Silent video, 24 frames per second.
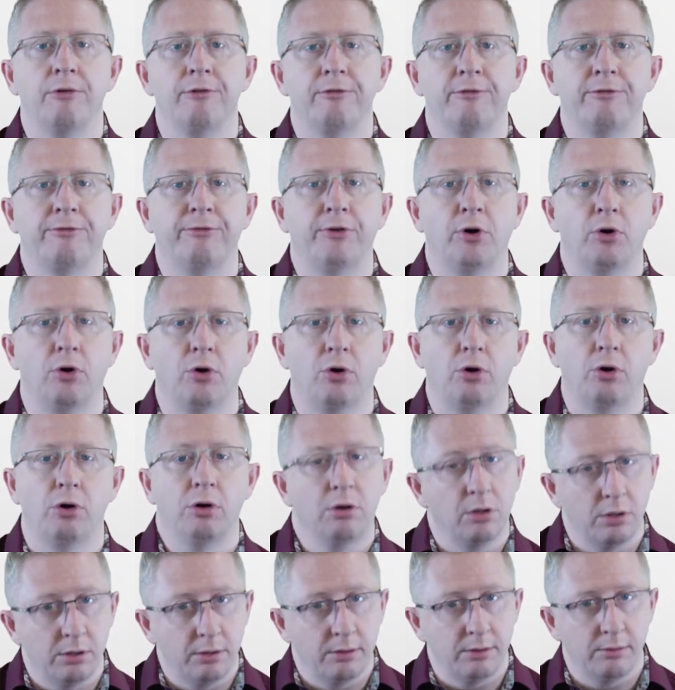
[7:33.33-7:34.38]
For
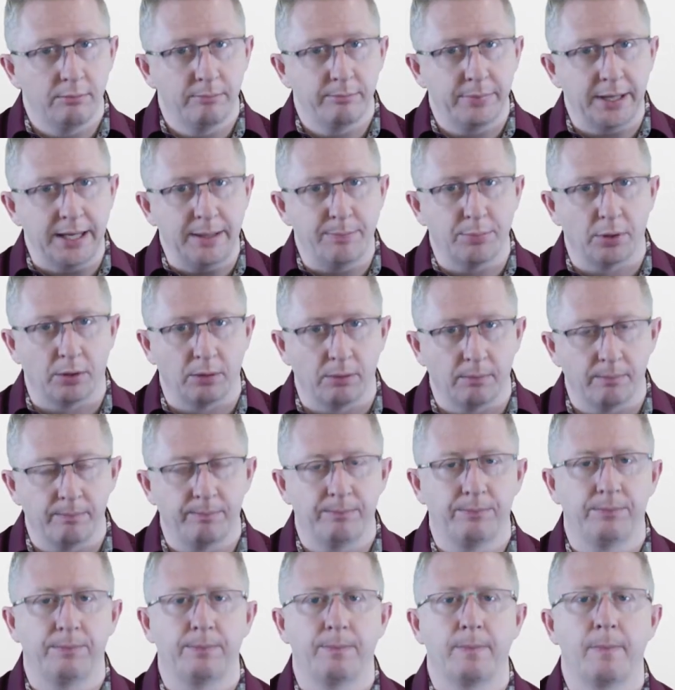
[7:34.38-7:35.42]
people.
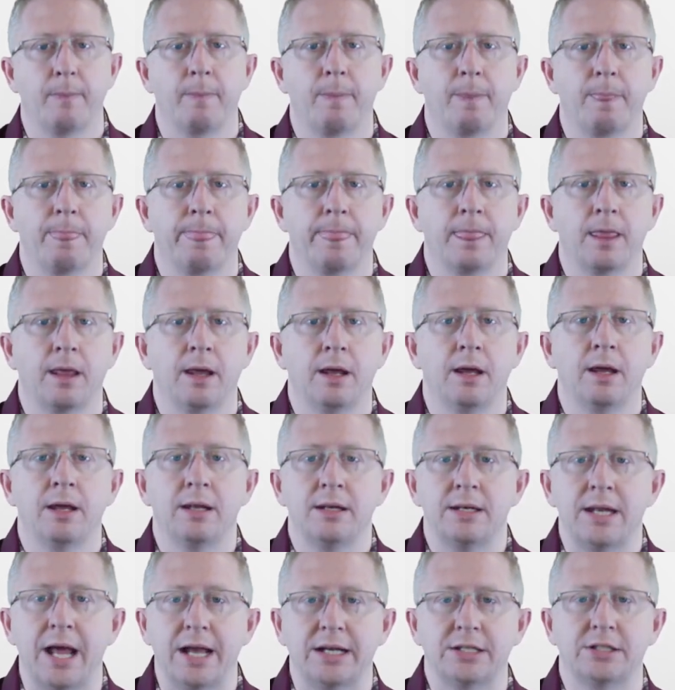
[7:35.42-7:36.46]

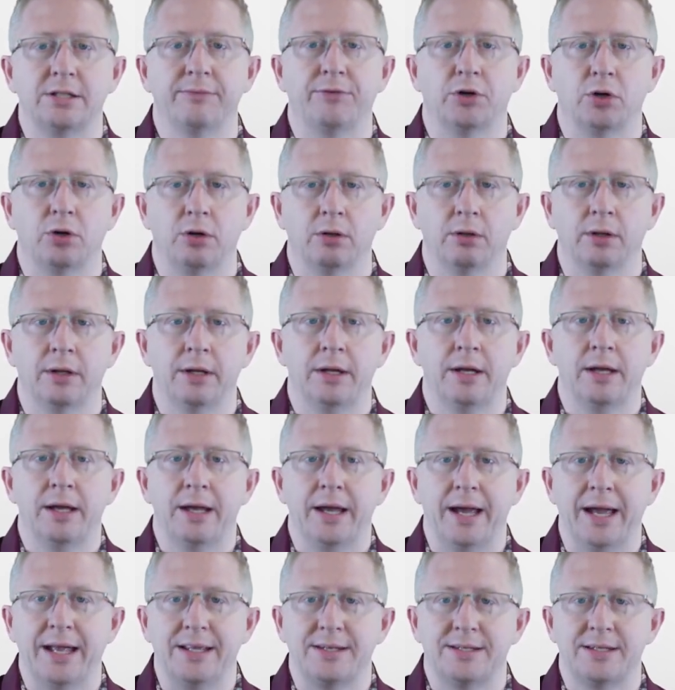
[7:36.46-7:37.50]
Next of all,
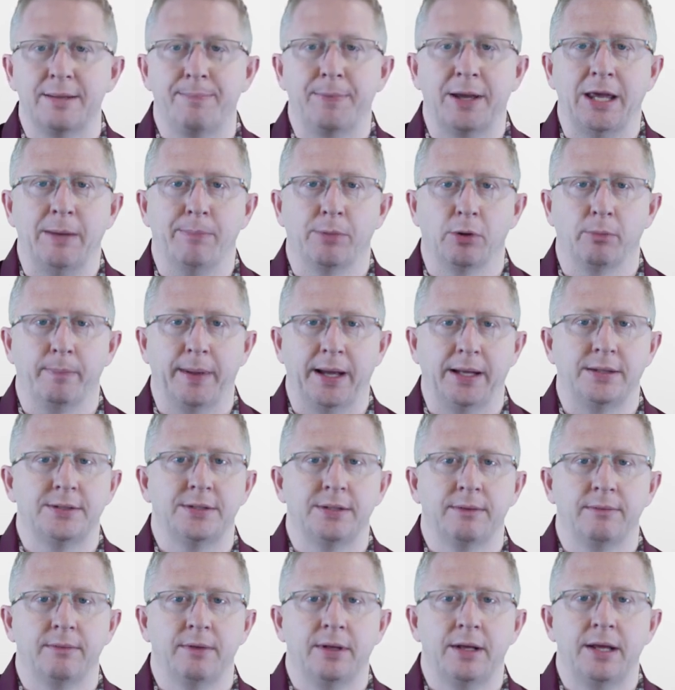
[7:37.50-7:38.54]
it's the people
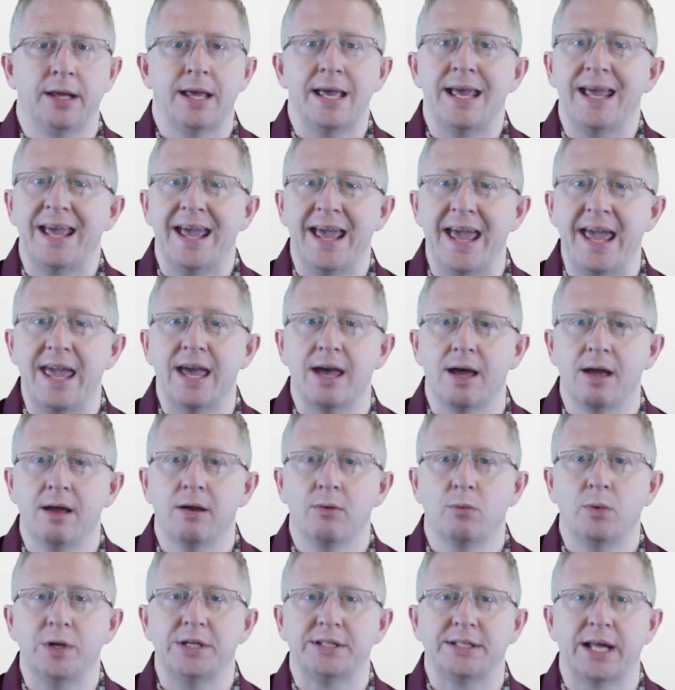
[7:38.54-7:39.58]
bit. Here
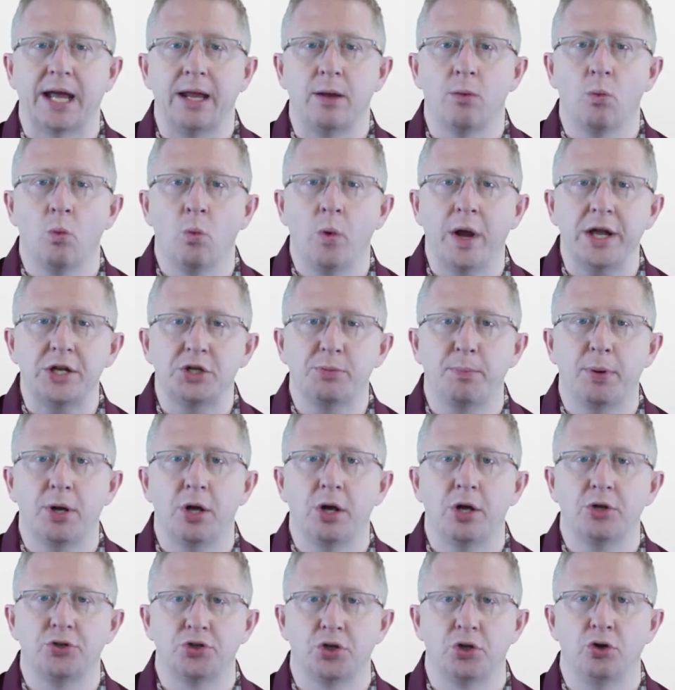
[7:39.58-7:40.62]
we state which
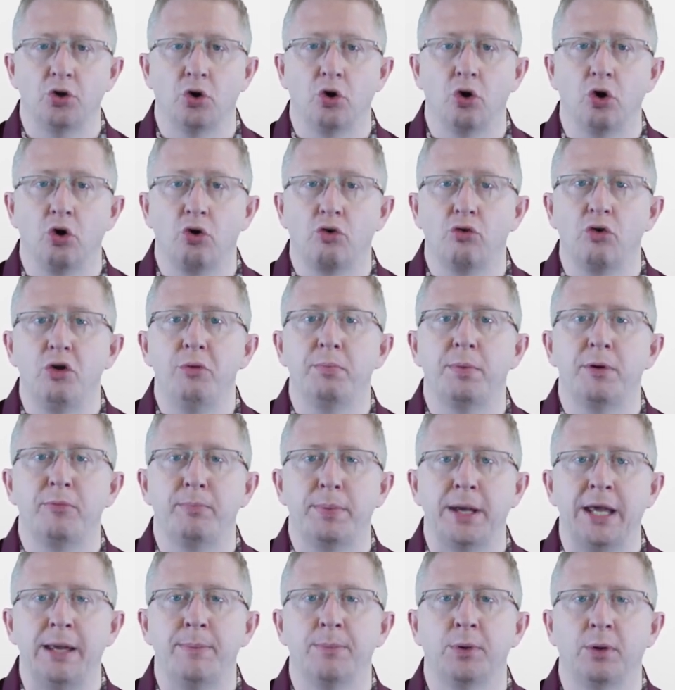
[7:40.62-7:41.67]
person or group of
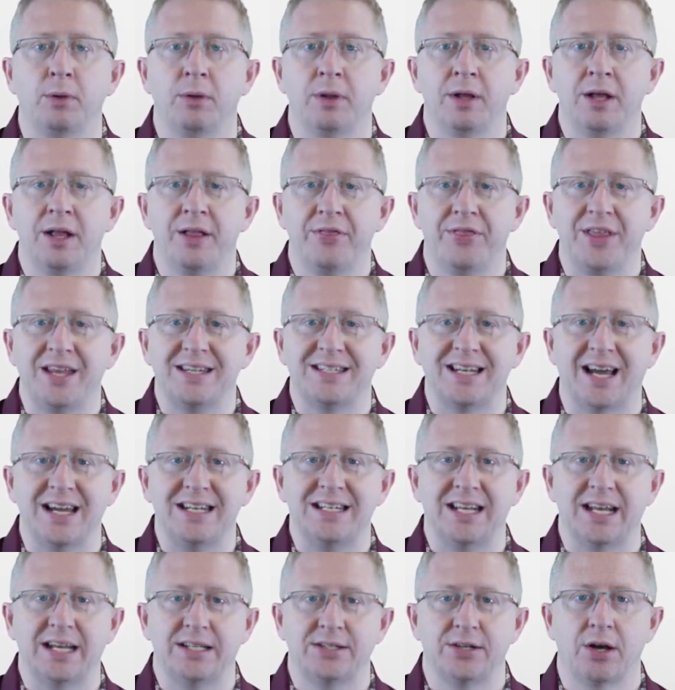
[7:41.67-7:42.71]
people this
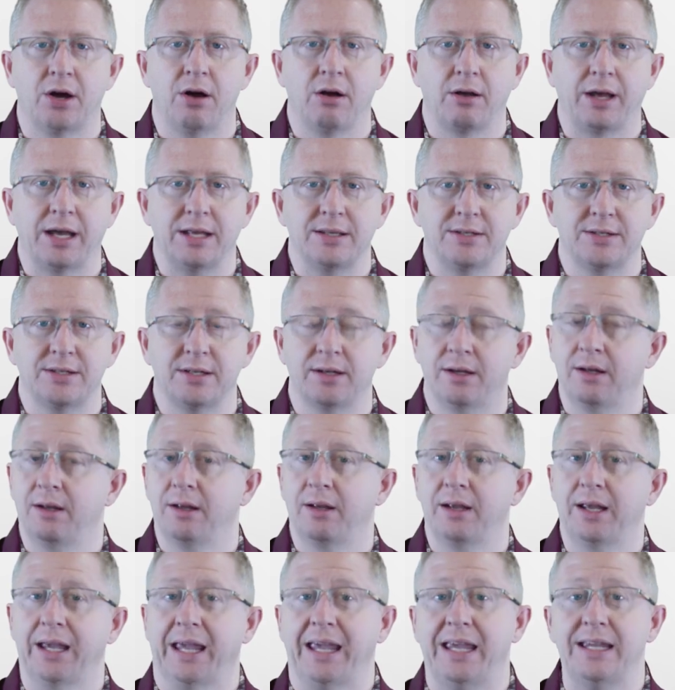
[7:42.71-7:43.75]
idea targets.
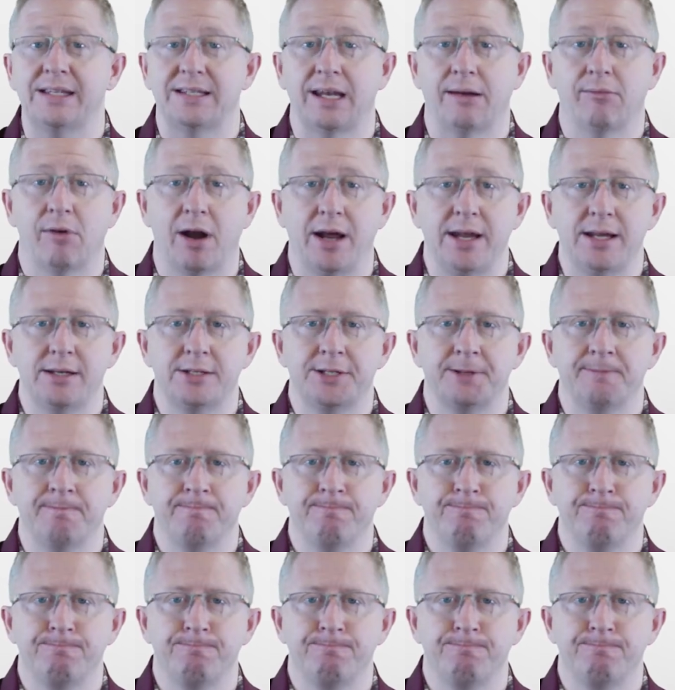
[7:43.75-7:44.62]
Easy, right?